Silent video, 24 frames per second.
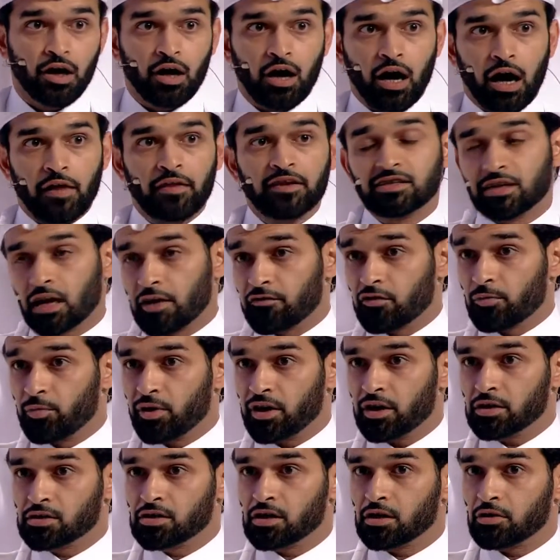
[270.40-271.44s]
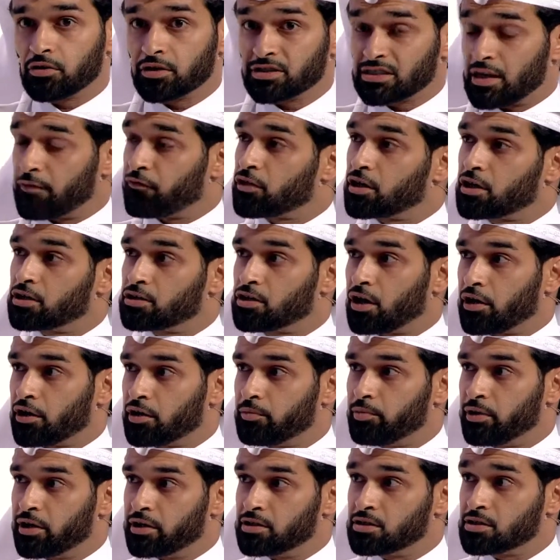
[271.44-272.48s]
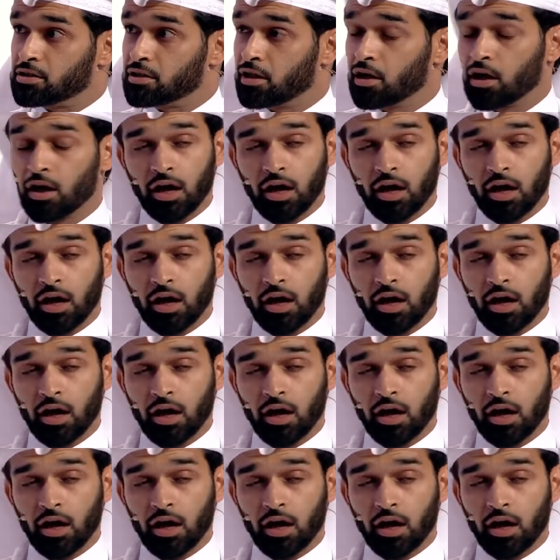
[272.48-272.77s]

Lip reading: And they said, everybody's here except for the Qatari bids.